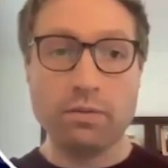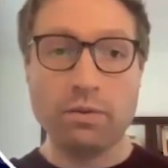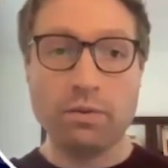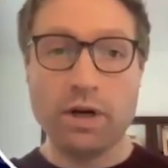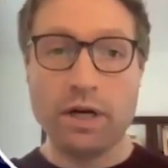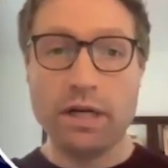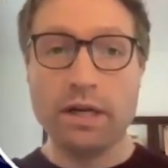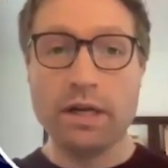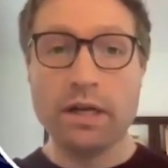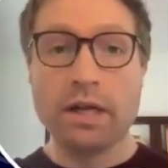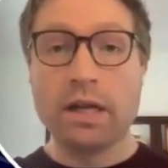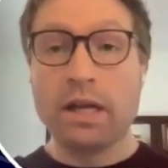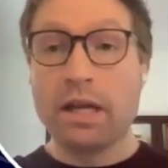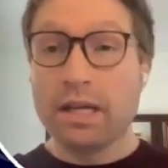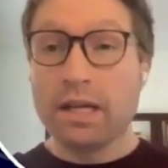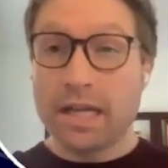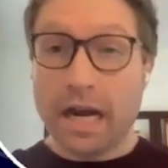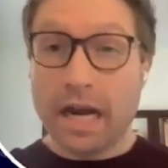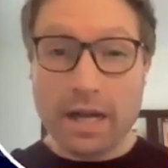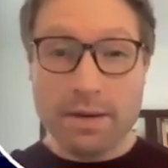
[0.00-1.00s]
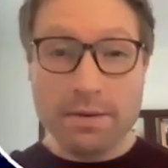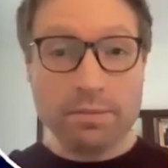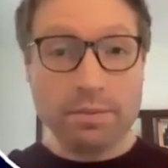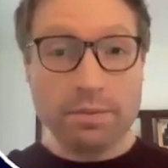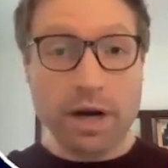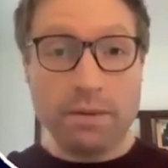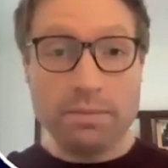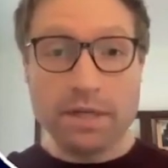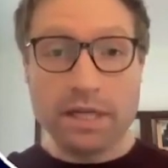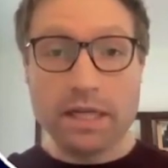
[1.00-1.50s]
One, dynamic
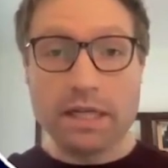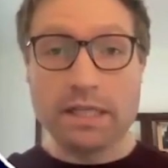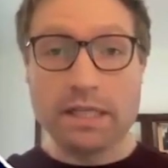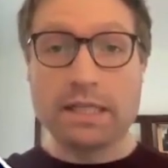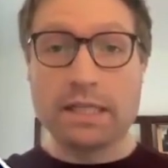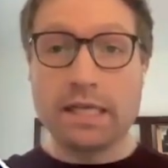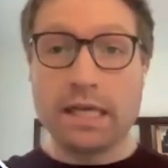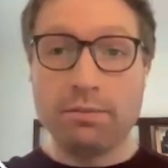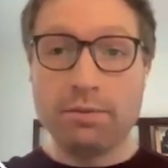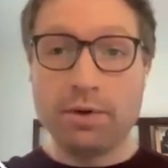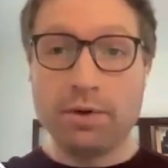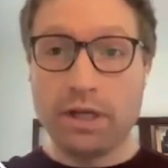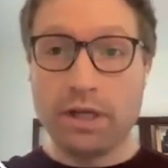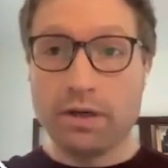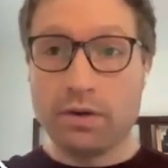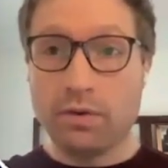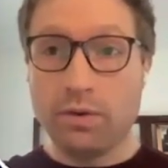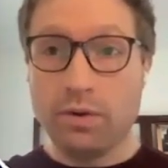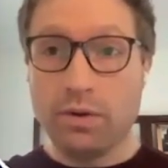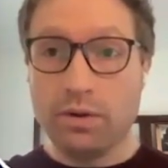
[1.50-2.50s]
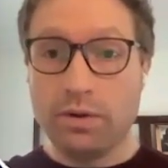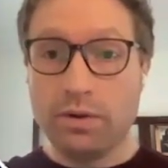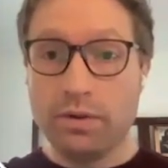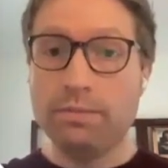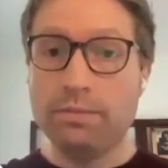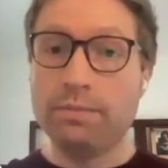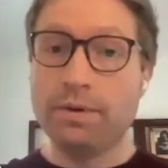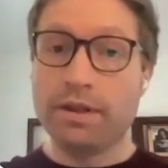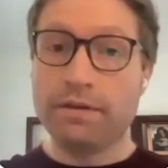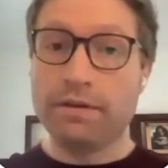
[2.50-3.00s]
prompting can seem really
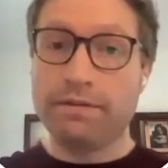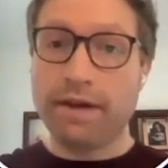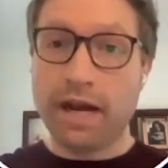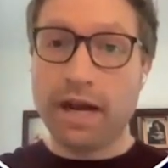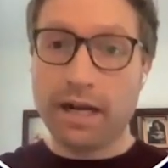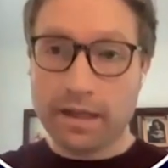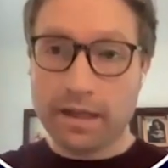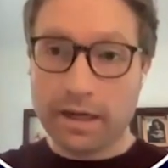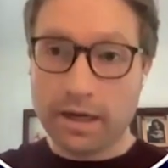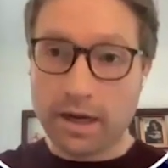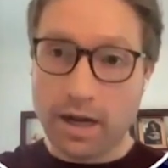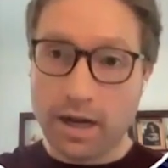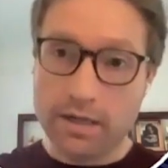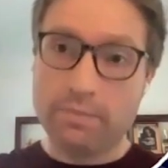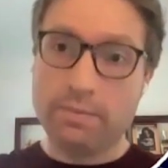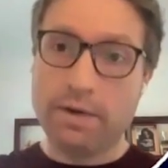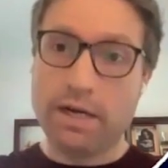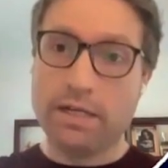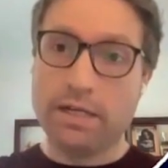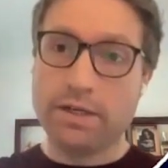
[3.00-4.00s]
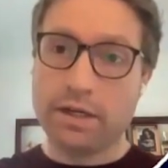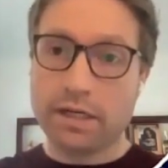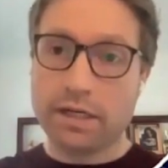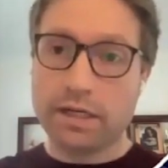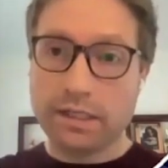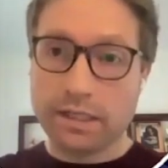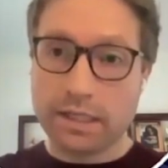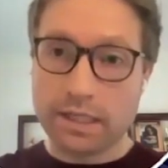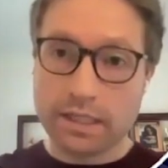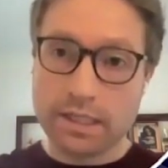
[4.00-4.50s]
cool, but the fact that it undermines your
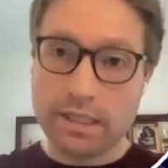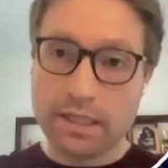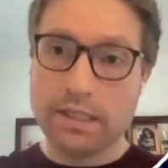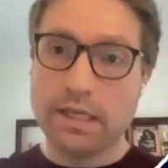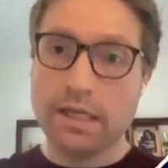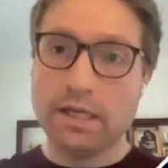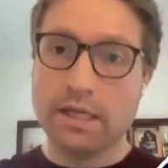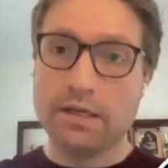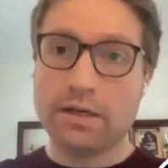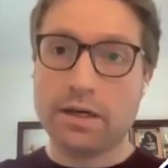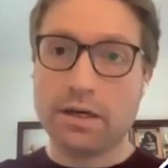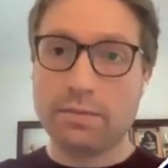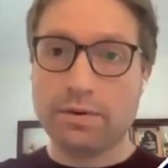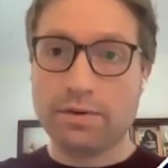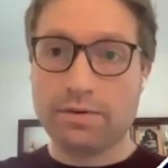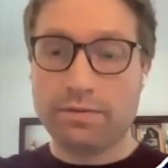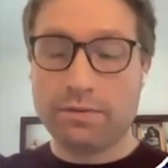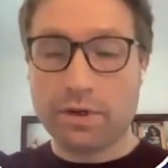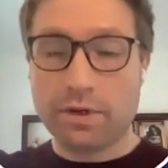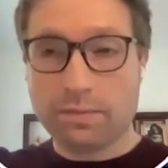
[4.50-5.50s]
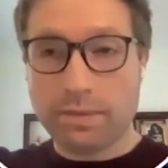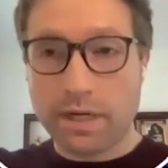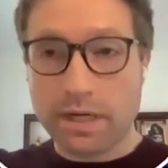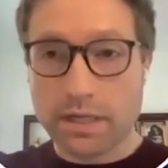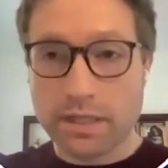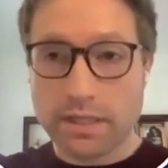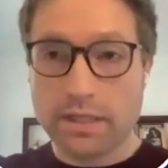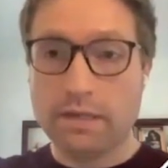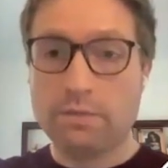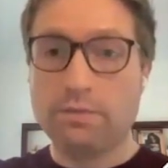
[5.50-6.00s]
consistency in terms of
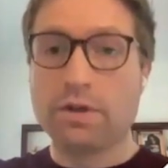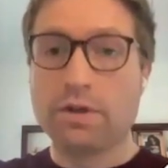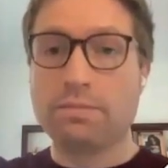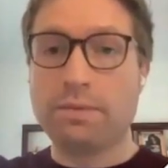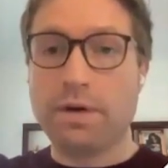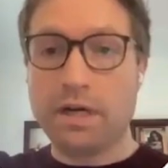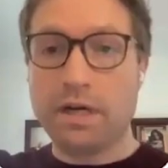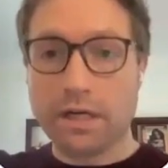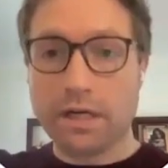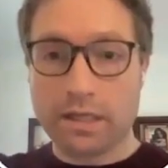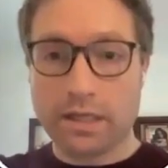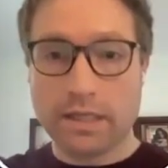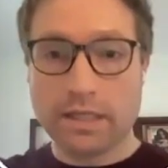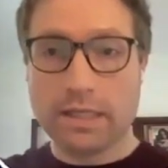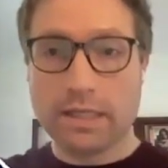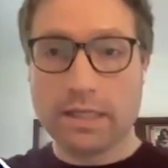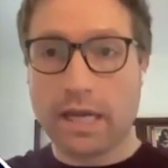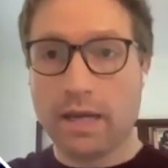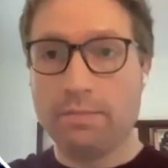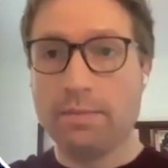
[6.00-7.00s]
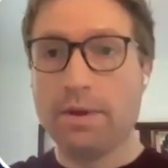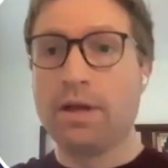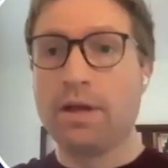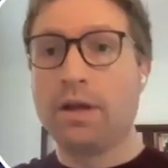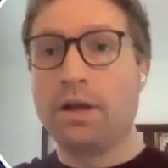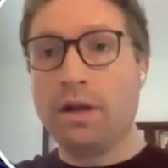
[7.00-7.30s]
respondents responding to the same